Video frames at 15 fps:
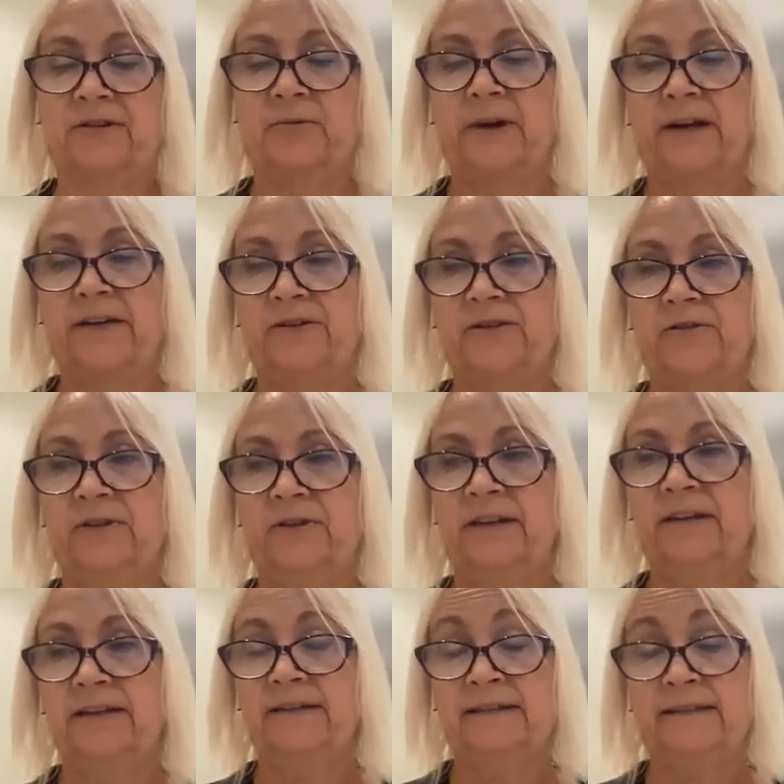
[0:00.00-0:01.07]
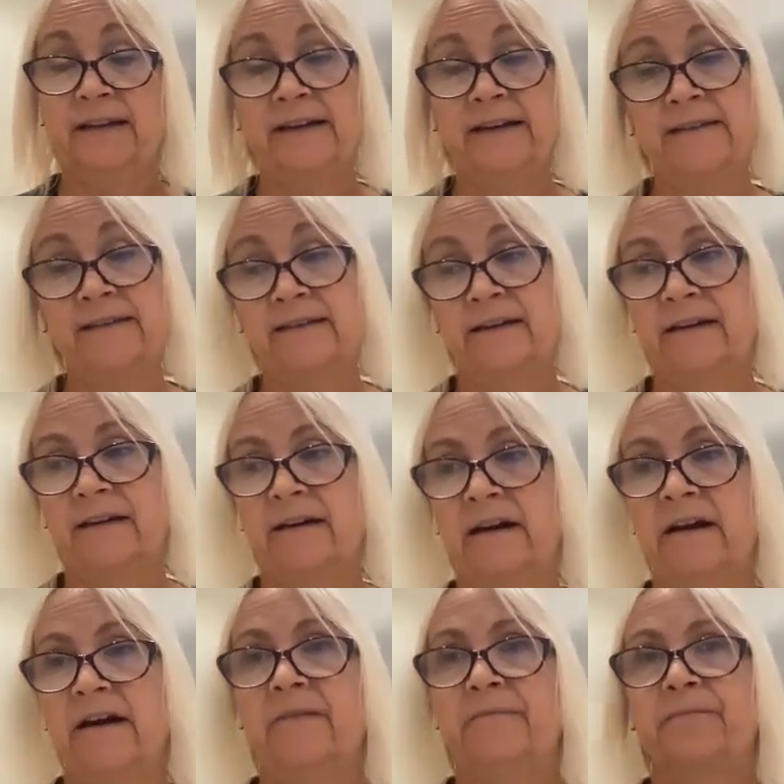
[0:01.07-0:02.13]
So by doing this testing,
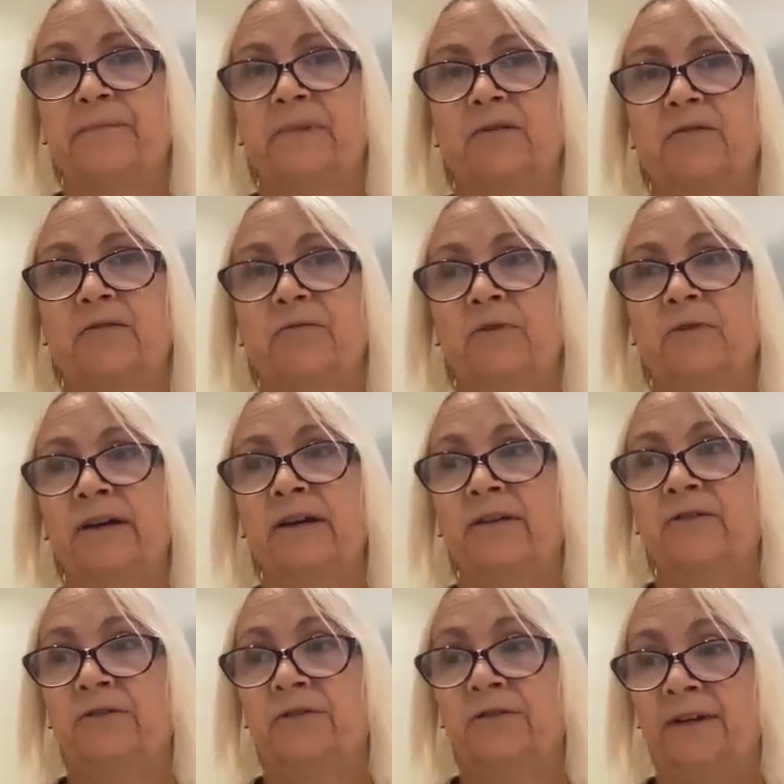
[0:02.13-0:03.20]
we